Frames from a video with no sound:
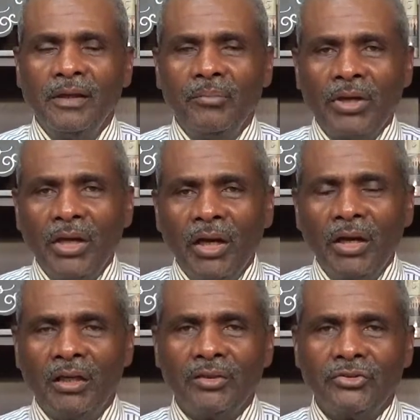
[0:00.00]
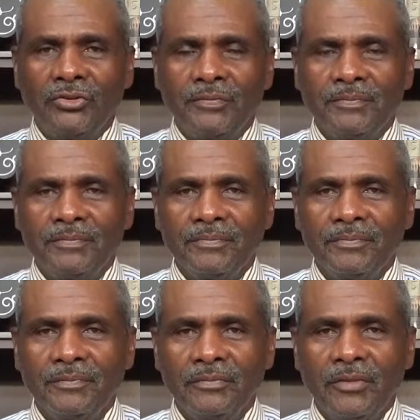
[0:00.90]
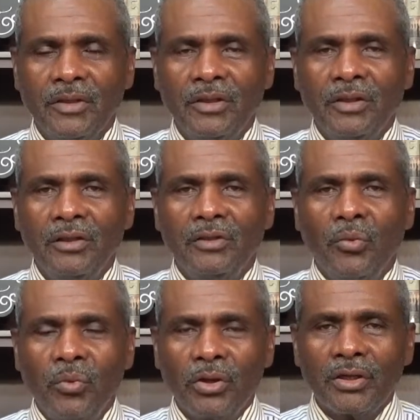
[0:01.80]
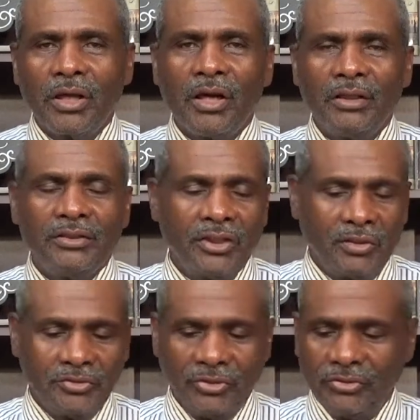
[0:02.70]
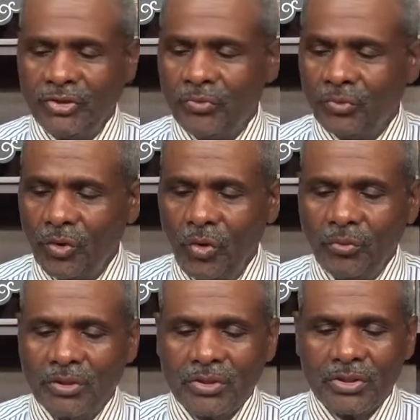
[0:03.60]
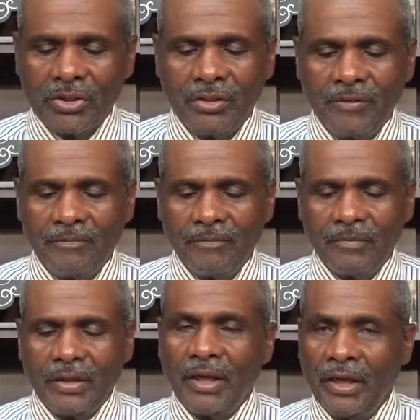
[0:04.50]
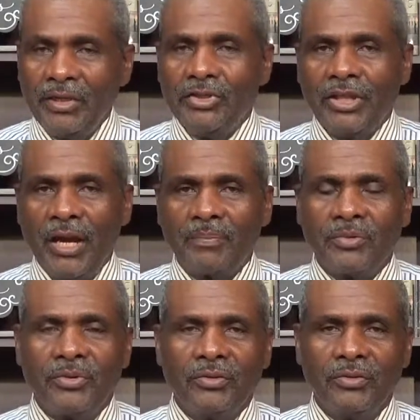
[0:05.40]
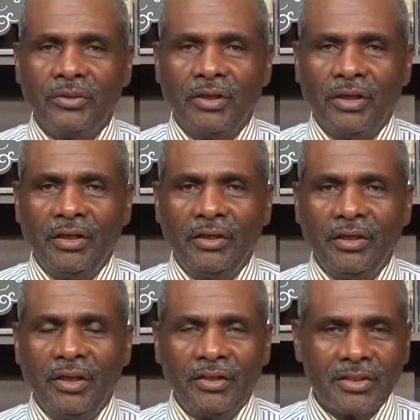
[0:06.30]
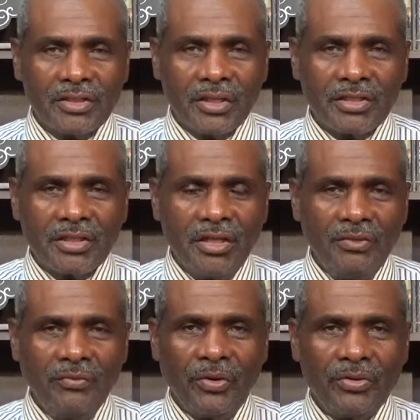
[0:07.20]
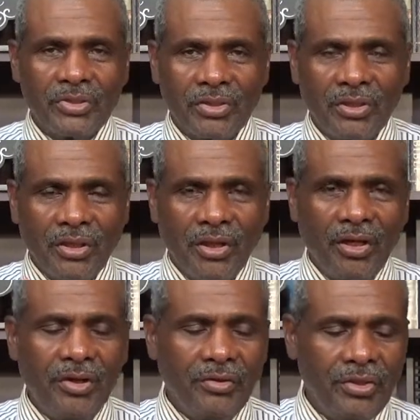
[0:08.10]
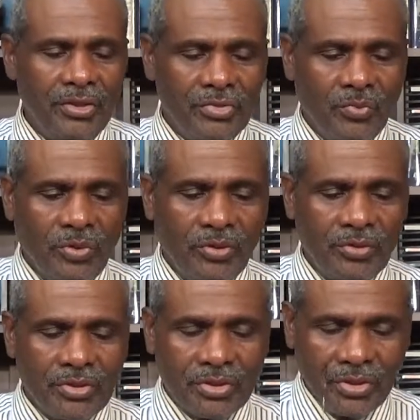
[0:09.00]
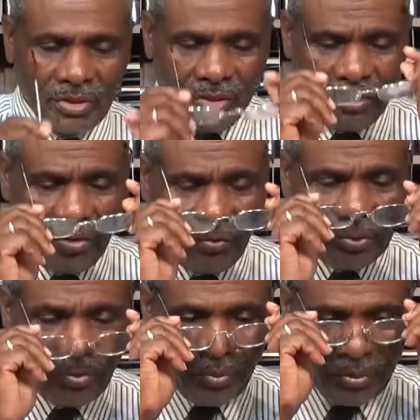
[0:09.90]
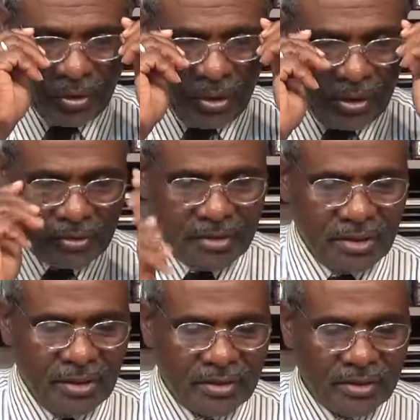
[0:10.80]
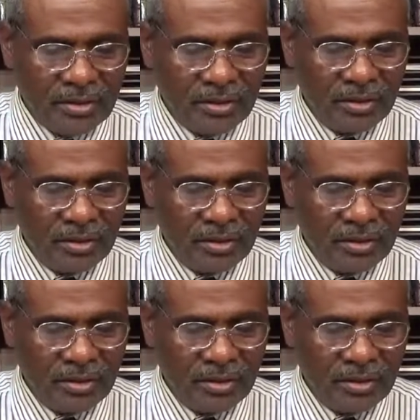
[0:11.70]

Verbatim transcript: Because the Word of God tells us in Romans, the 8th chapter, in the 16th verse, Hear these words, what the Word of God says.